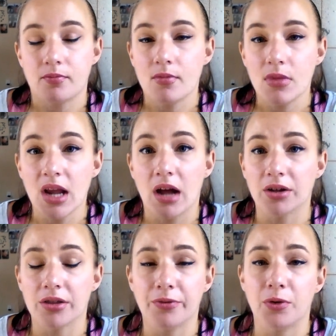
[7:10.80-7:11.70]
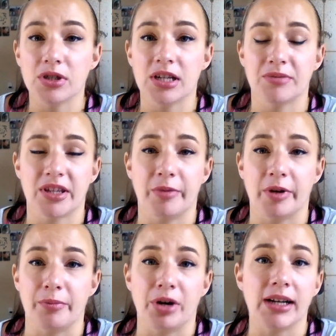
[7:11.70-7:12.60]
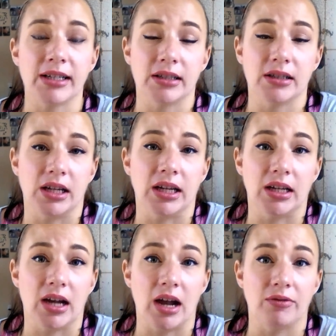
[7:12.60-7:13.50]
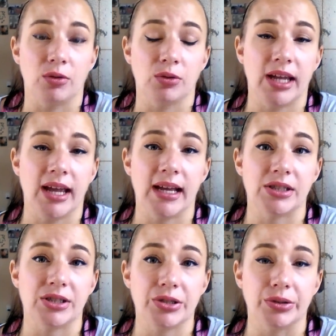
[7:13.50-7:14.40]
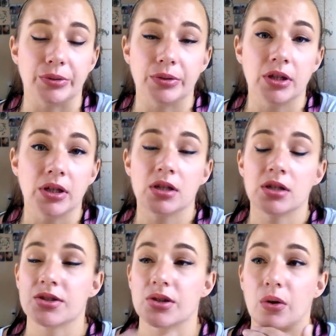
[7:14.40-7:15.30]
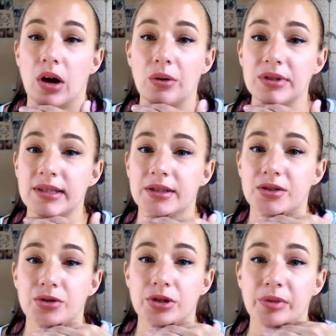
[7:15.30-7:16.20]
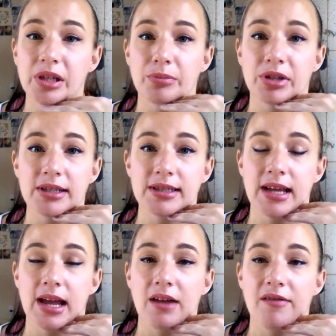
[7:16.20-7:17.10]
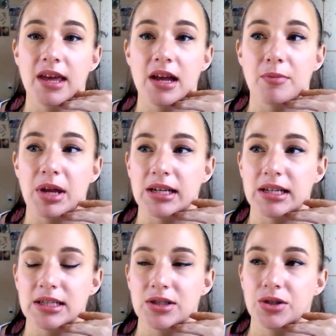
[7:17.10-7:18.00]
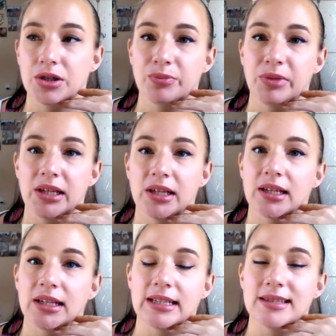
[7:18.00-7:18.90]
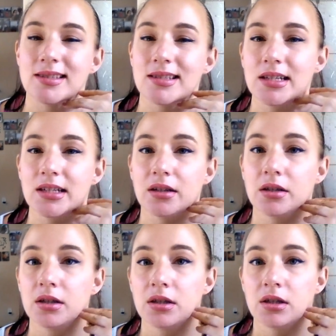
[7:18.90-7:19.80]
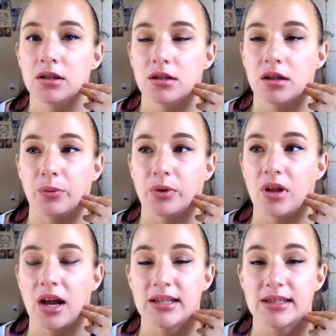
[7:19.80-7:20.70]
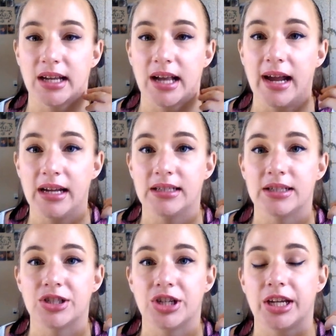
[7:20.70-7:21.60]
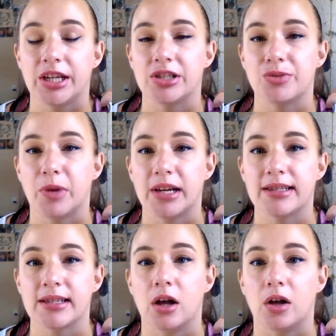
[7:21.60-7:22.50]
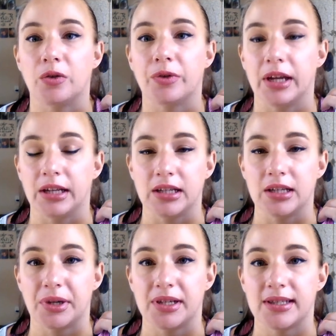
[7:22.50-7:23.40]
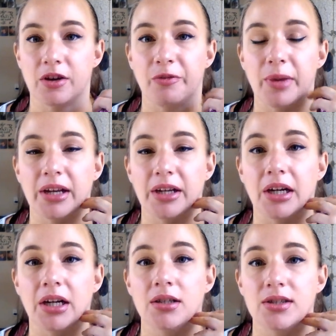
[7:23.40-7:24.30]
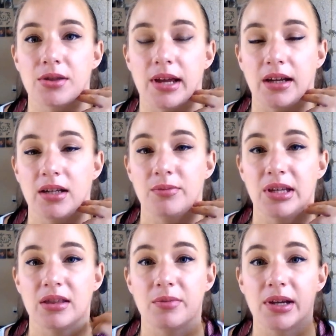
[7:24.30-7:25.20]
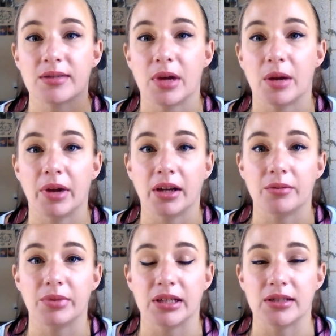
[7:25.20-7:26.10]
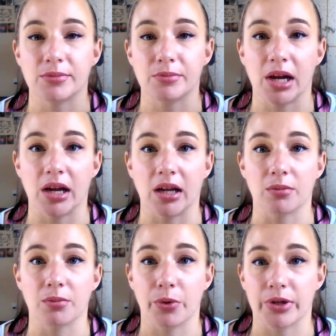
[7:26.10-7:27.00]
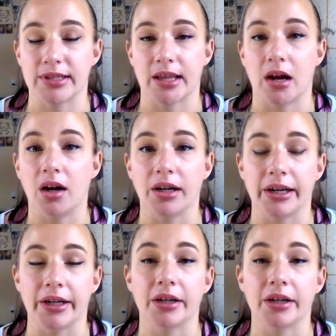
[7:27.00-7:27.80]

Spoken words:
out of the 4 times I've been pregnant, like, I've only had 2. So I was extremely blessed to have them, and it took me getting sick to, like, realize, like, I had to change myself and get myself better so that I could be the best mom I could be to my boys that are here.